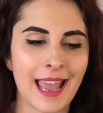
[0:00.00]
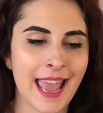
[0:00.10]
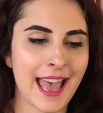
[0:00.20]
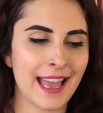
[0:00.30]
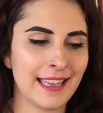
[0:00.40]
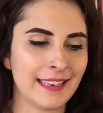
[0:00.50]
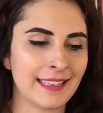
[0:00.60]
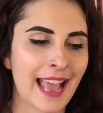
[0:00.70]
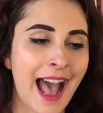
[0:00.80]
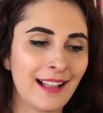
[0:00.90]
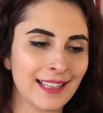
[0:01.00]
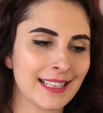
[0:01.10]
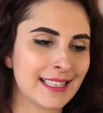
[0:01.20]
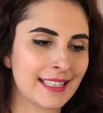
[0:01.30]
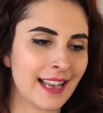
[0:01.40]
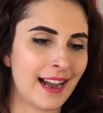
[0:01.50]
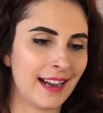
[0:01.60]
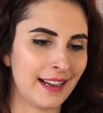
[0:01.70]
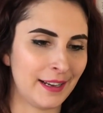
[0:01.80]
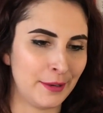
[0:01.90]
and Alice,
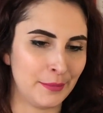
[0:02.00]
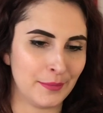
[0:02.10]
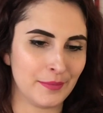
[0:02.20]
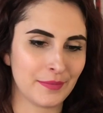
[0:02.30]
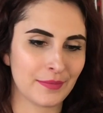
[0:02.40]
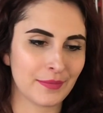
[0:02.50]
um,